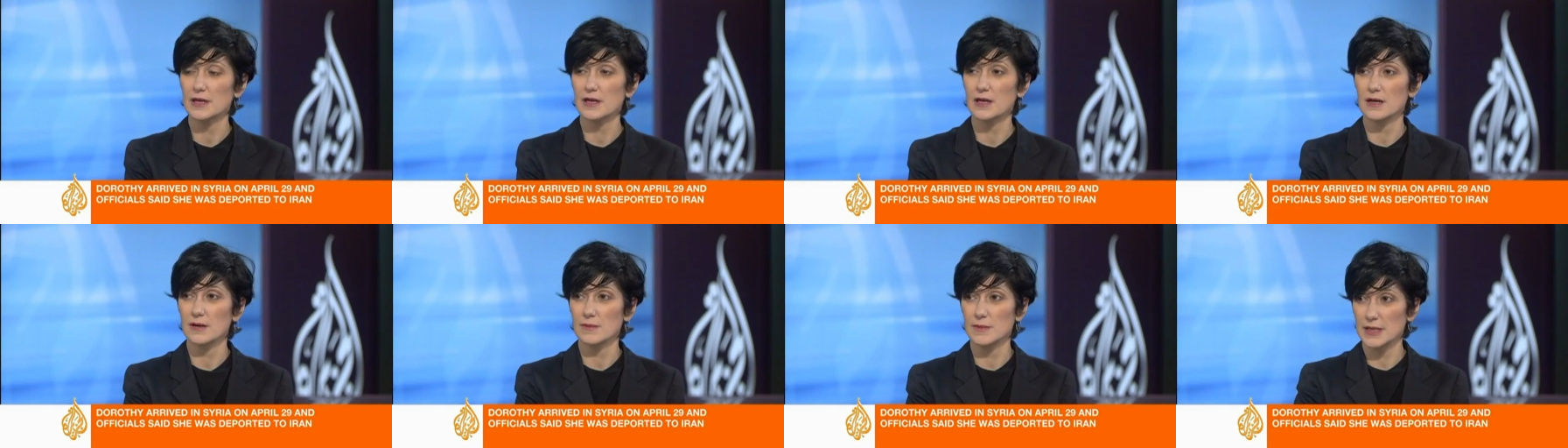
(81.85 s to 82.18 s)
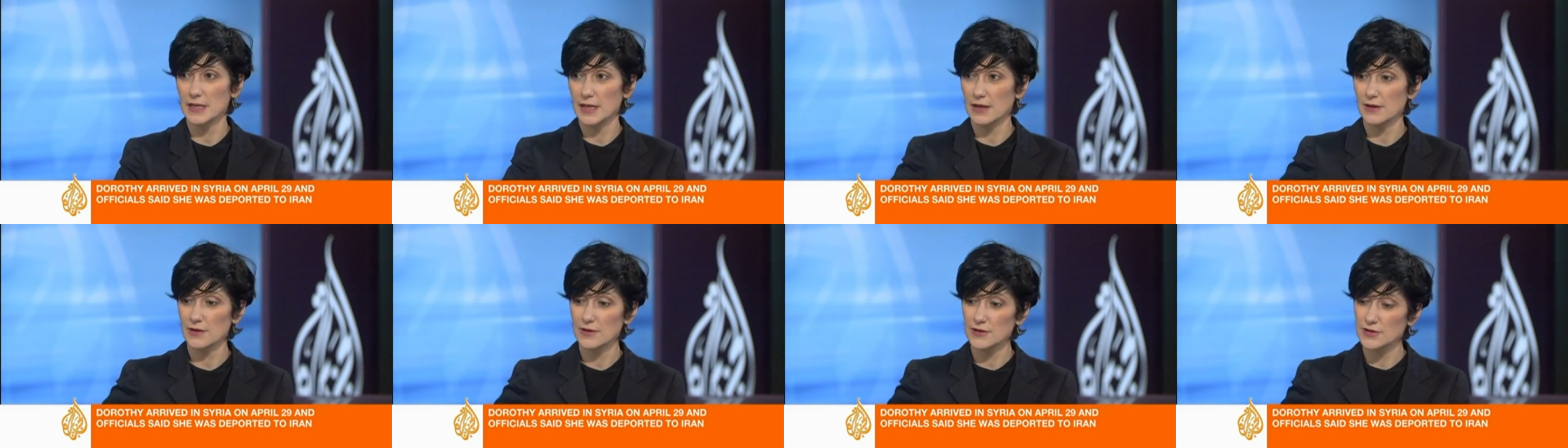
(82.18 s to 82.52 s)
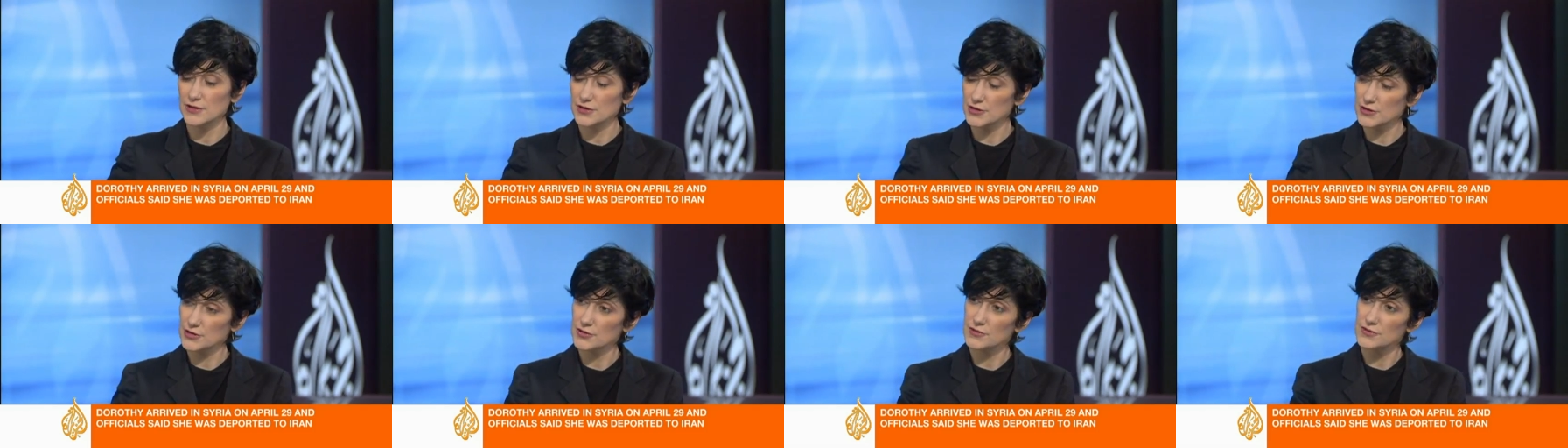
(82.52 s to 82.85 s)
And I
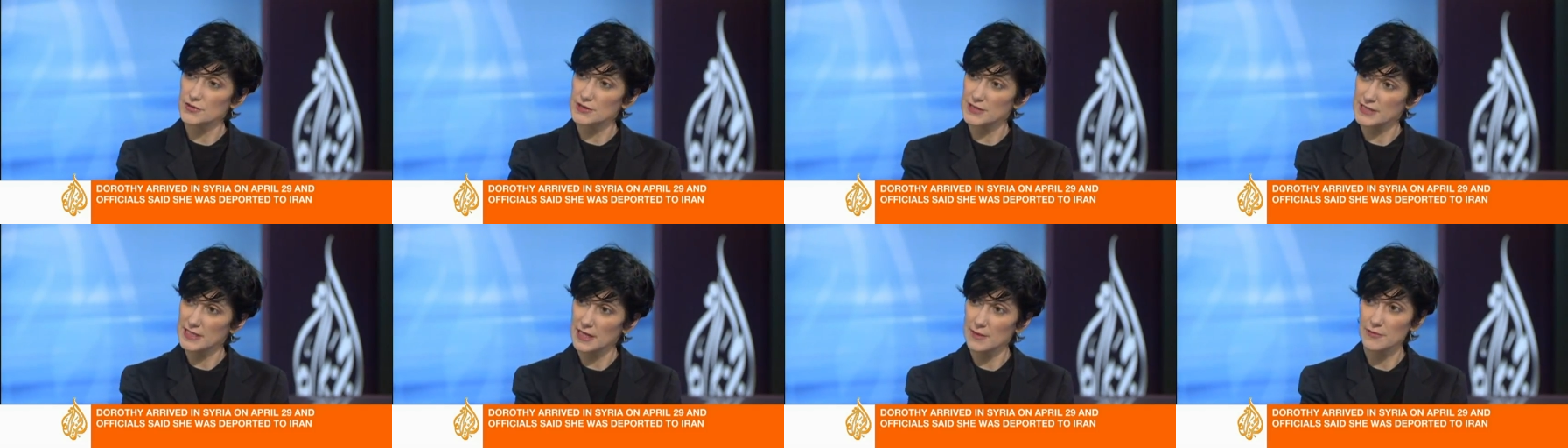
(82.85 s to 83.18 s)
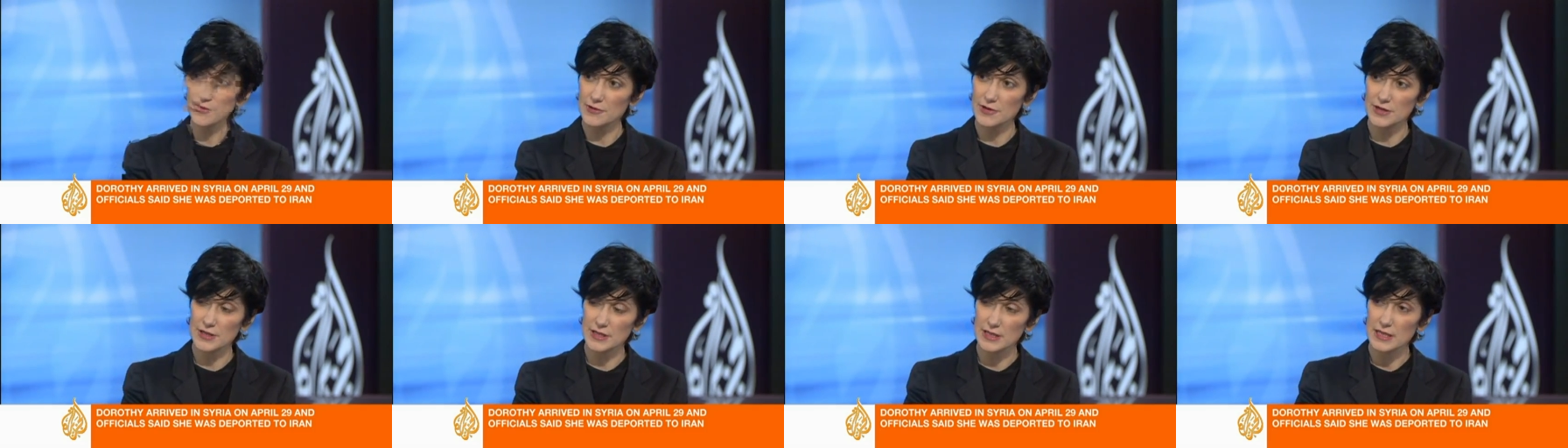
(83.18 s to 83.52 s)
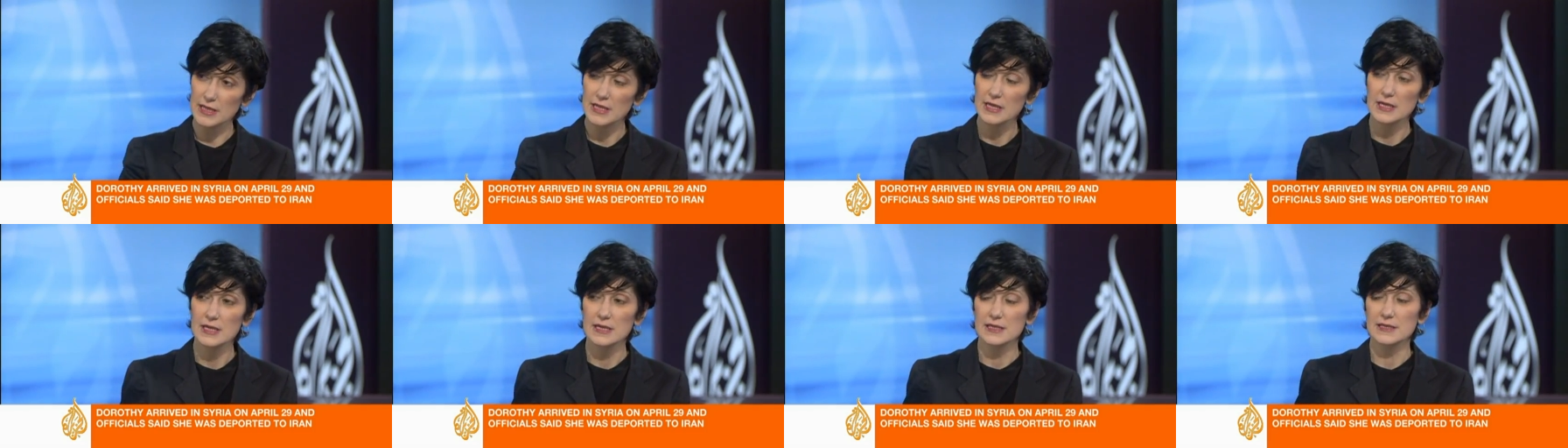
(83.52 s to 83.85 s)
heard two separate
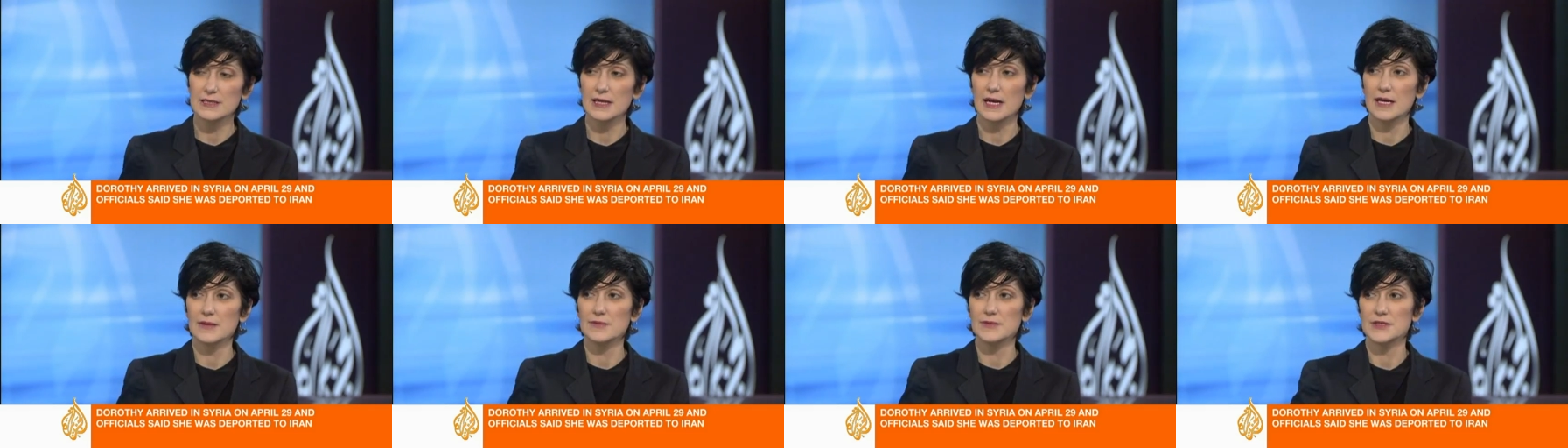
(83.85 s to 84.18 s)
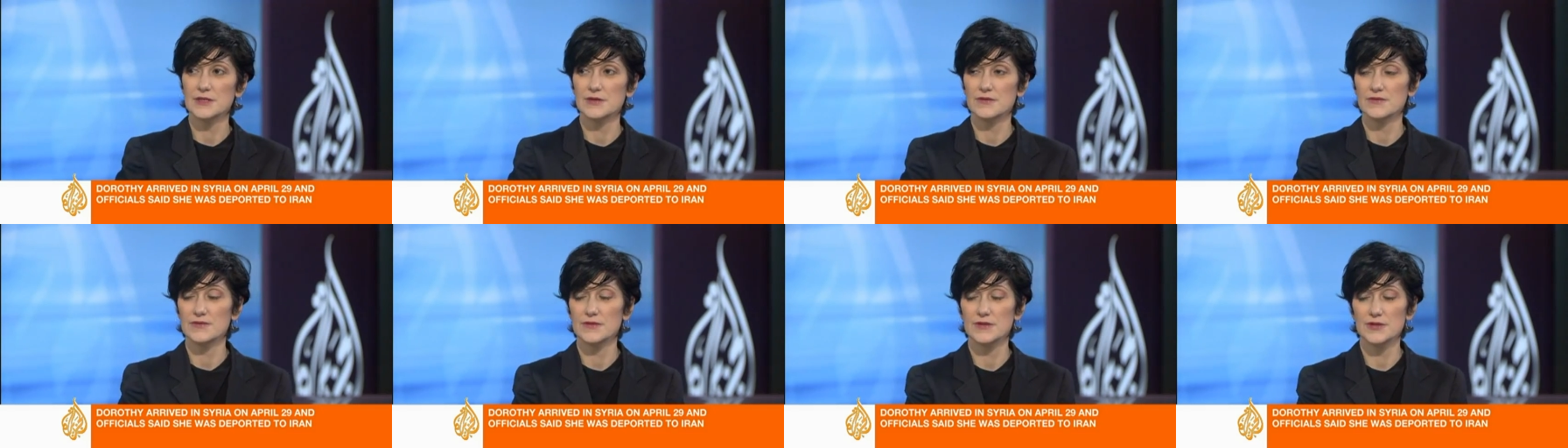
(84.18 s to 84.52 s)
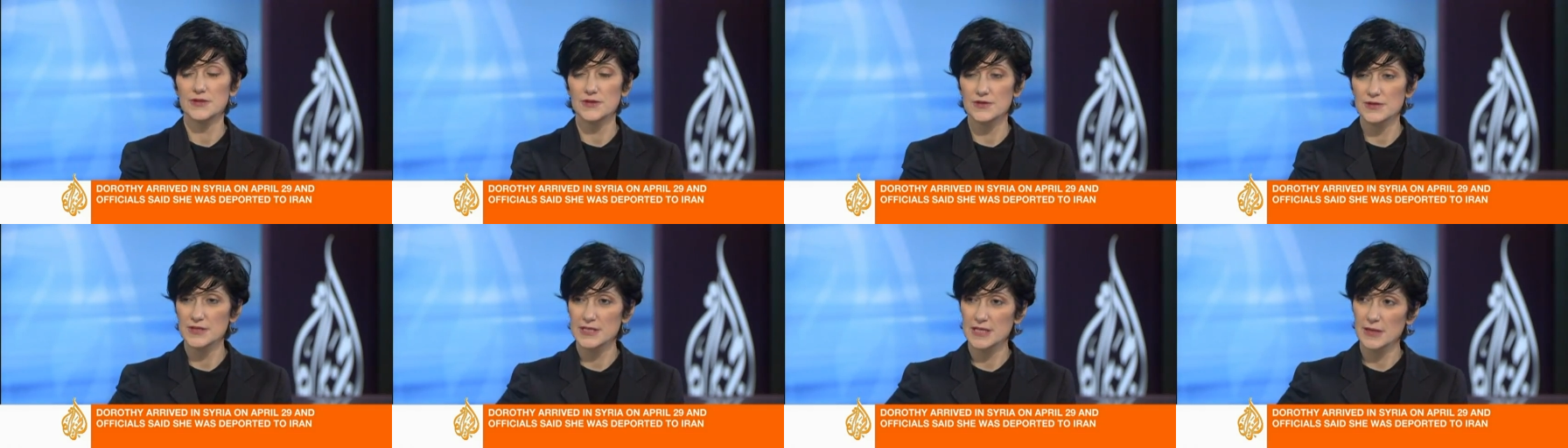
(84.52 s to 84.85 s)

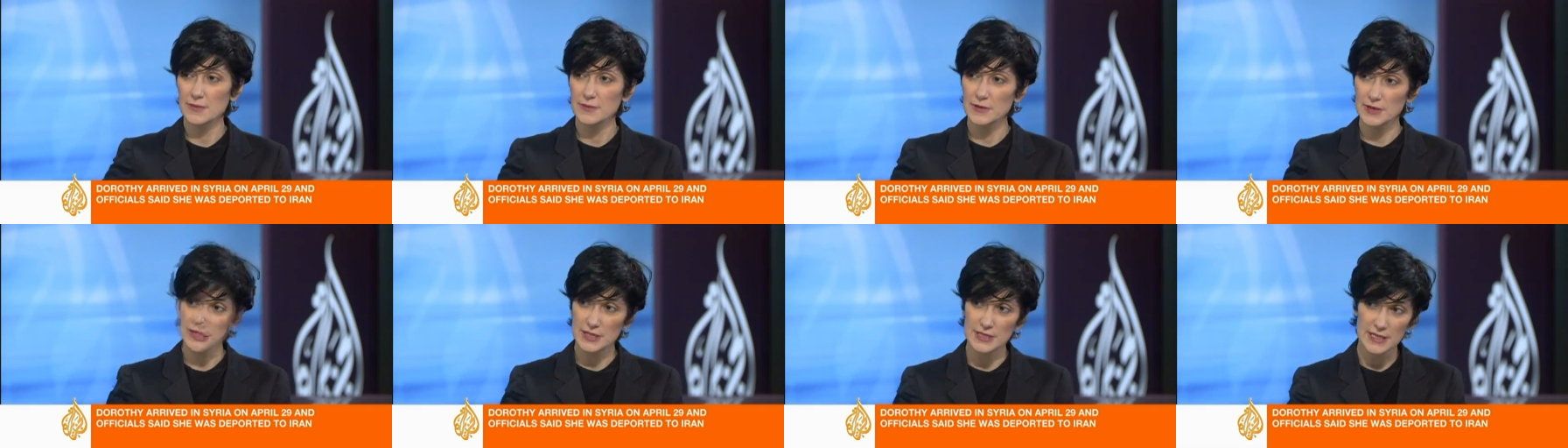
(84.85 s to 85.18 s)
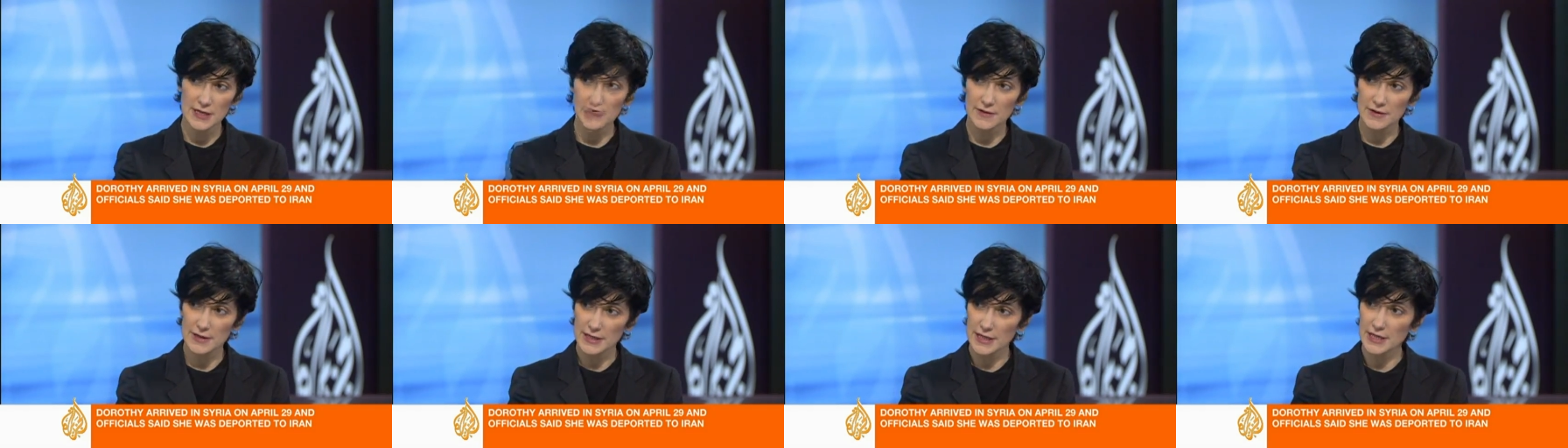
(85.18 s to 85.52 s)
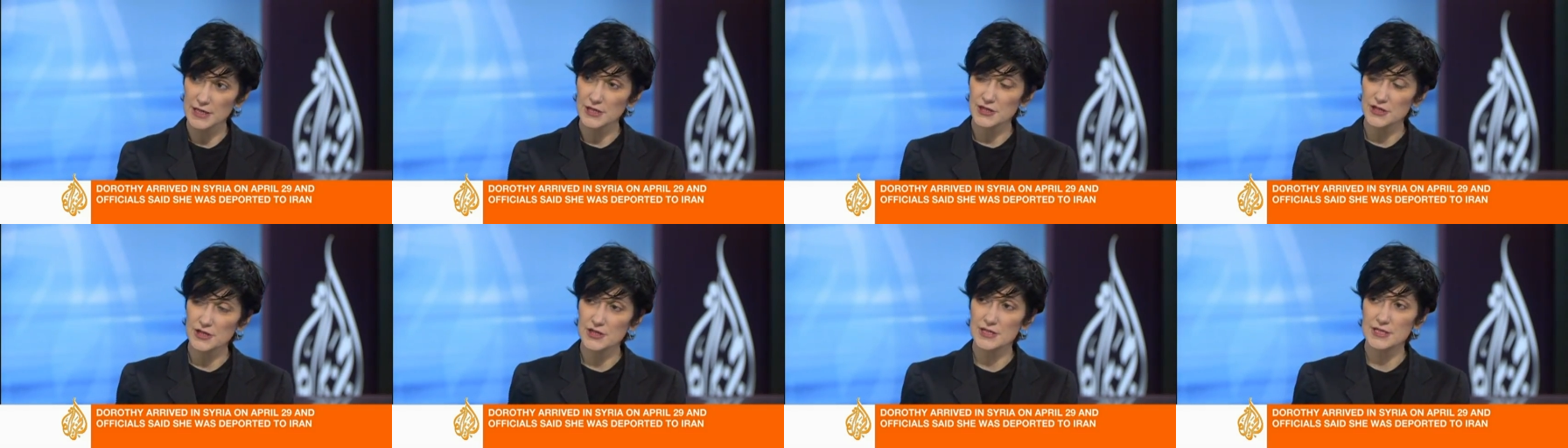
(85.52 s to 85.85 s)

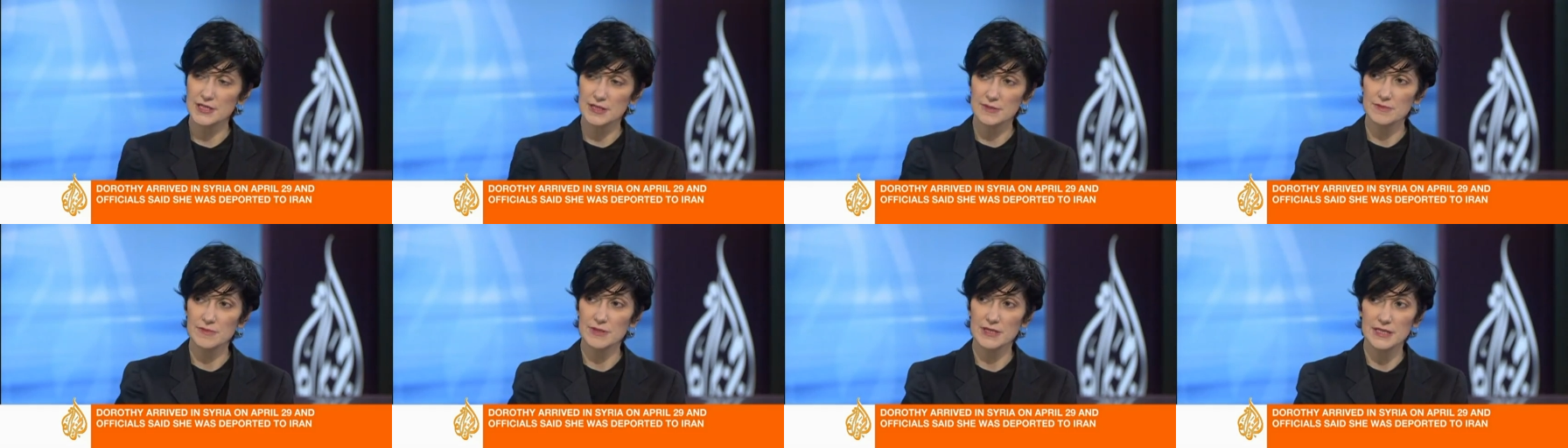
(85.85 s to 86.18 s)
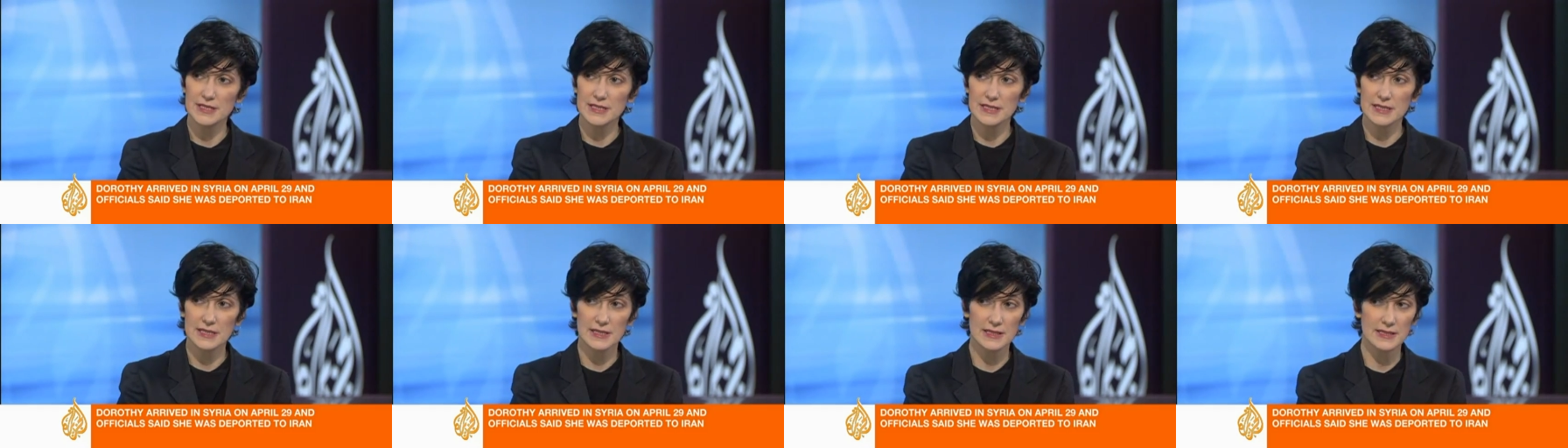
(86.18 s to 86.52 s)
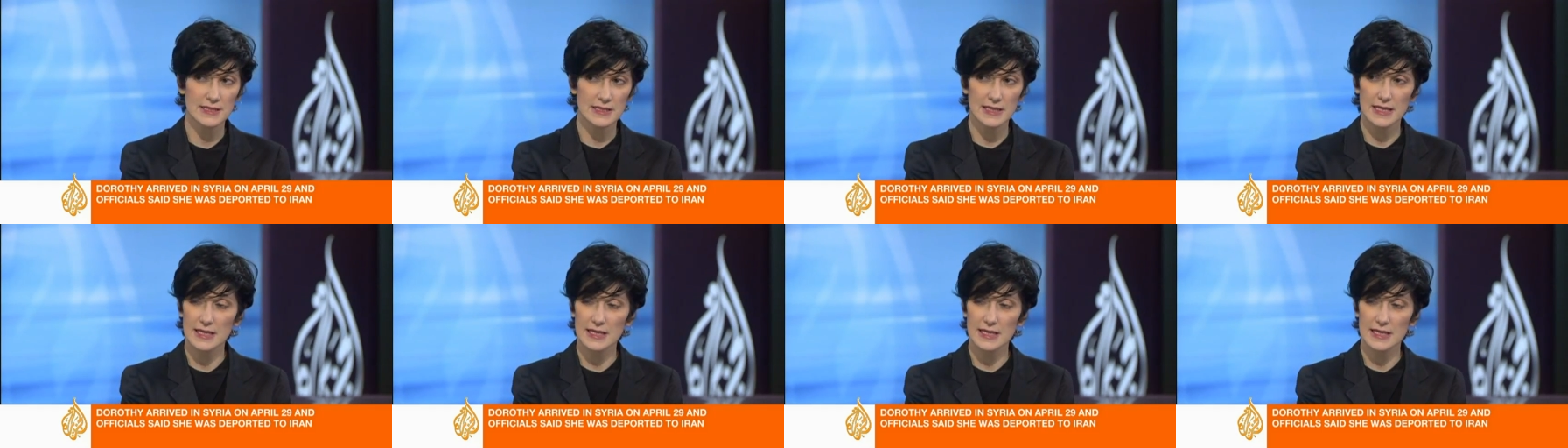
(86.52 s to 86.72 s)
interrogations and beatings.